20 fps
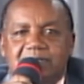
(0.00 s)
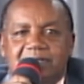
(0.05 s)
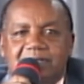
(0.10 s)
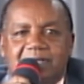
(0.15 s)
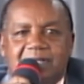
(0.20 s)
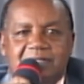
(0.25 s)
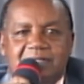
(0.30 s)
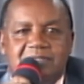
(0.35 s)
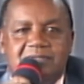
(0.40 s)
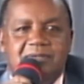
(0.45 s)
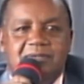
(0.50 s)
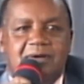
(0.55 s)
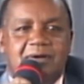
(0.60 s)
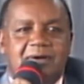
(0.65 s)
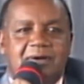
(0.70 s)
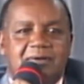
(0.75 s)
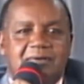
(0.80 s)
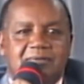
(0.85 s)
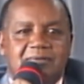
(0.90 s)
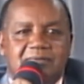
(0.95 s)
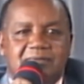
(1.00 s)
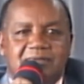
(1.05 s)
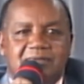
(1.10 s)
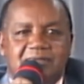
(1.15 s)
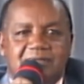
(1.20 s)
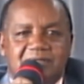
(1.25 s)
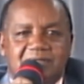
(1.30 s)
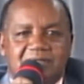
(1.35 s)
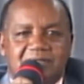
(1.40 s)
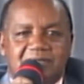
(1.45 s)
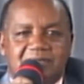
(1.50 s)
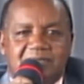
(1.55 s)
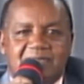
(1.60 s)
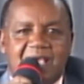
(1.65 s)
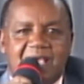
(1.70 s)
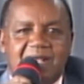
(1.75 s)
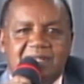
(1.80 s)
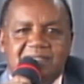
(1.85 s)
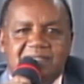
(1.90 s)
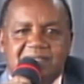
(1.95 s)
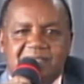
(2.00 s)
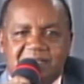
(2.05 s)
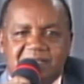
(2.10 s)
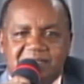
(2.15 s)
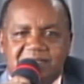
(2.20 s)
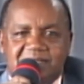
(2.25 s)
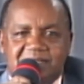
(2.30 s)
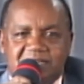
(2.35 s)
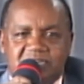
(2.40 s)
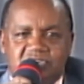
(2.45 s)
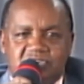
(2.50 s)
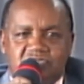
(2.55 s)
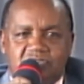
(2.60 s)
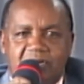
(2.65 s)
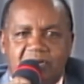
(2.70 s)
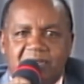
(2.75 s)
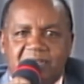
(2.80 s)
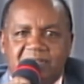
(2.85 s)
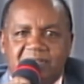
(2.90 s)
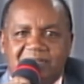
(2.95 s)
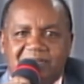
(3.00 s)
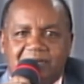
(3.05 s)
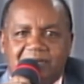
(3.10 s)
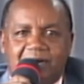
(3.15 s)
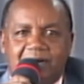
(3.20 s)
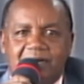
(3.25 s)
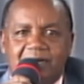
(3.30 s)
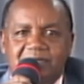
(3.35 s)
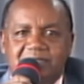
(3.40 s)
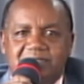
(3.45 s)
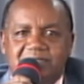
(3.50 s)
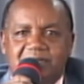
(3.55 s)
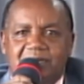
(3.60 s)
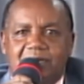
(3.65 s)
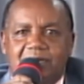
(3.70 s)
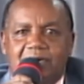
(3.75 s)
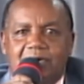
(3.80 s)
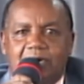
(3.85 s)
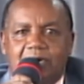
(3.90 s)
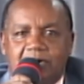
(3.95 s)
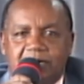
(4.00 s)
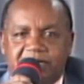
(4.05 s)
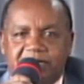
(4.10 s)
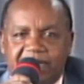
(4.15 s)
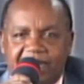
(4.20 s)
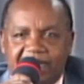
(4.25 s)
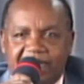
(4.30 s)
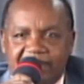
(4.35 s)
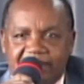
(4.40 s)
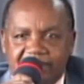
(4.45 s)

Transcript: And so that is destroying God's order.